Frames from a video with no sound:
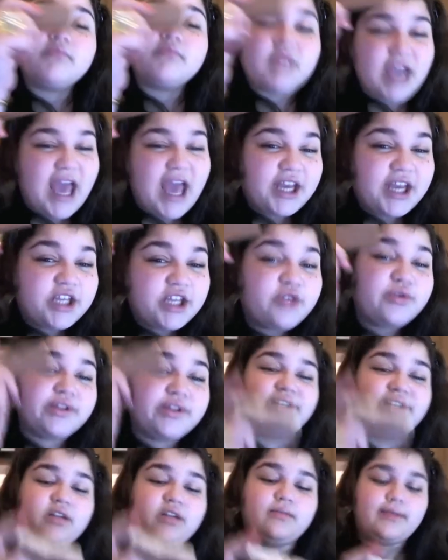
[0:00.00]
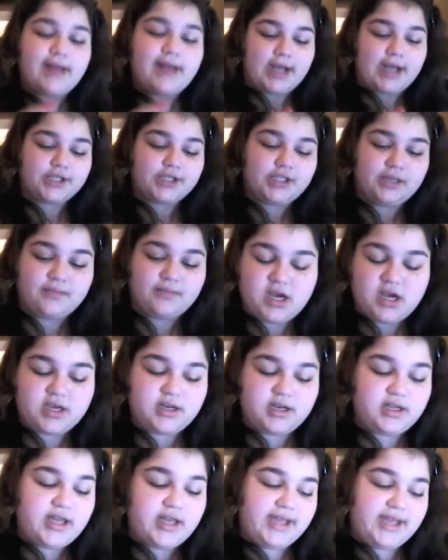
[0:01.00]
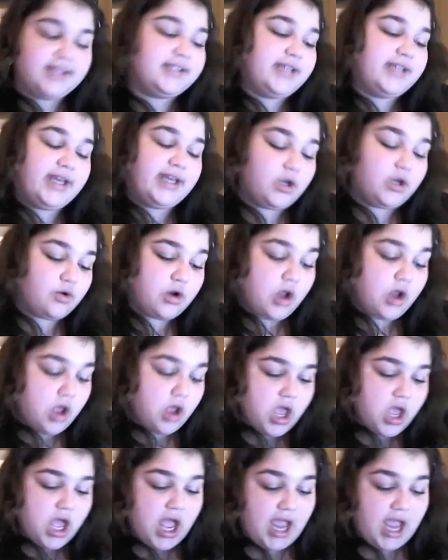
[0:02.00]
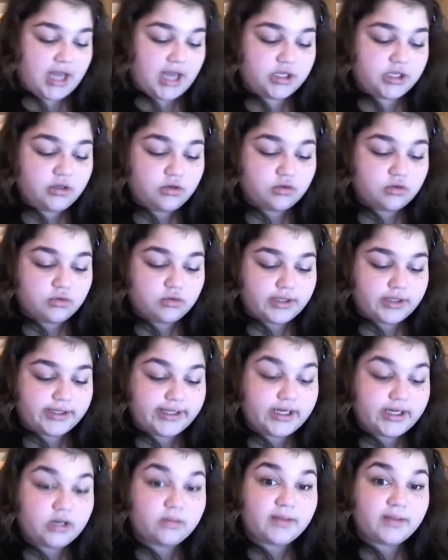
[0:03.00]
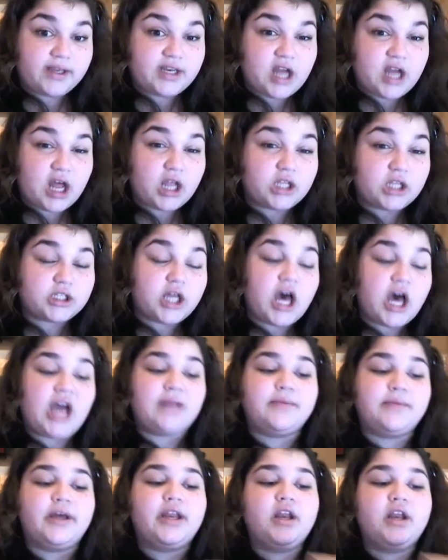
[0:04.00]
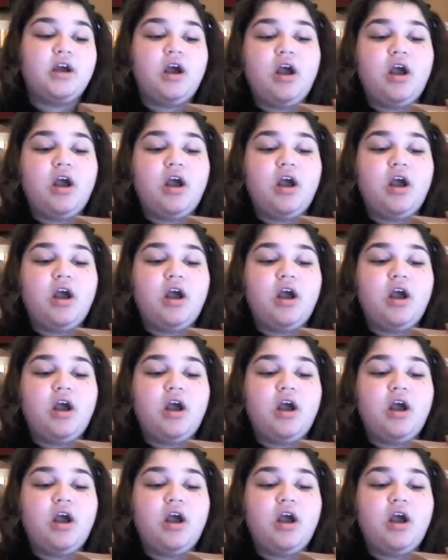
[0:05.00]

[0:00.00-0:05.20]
Yeah, I do a little bit, actually. I'm not going to lie and say I don't. I do a little bit, not a lot, but.